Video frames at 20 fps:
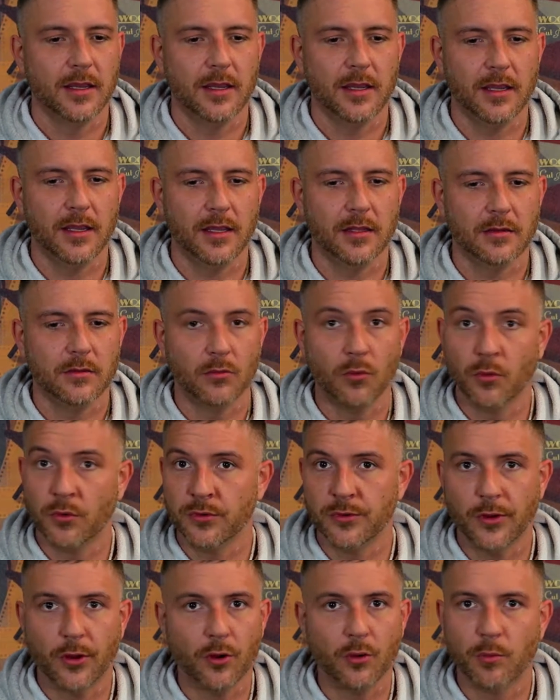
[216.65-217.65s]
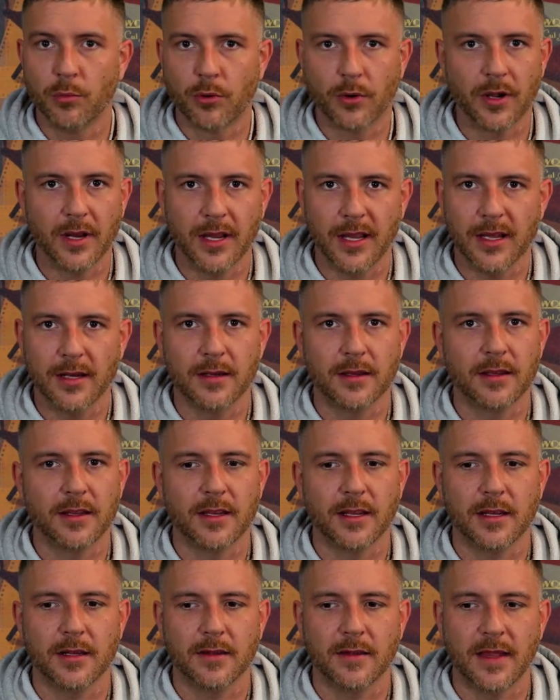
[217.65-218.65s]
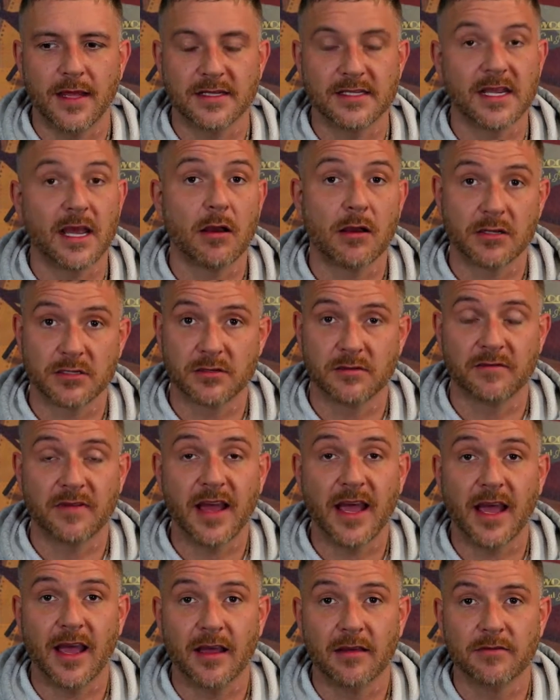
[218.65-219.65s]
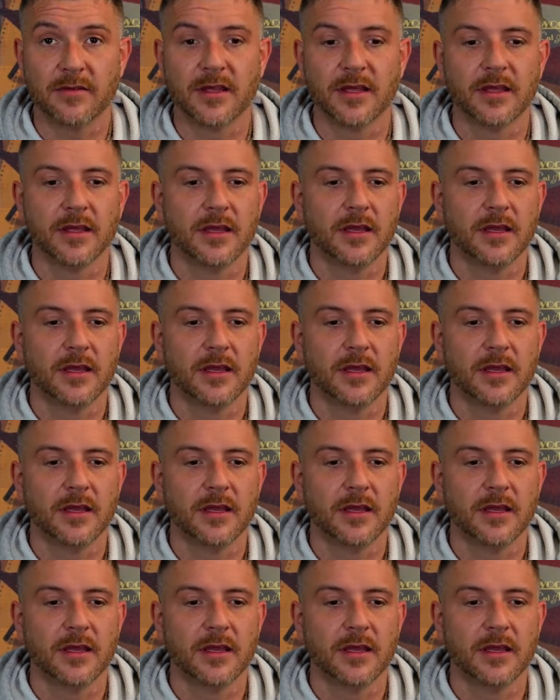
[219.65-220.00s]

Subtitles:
and on no bread, and that's how I survived.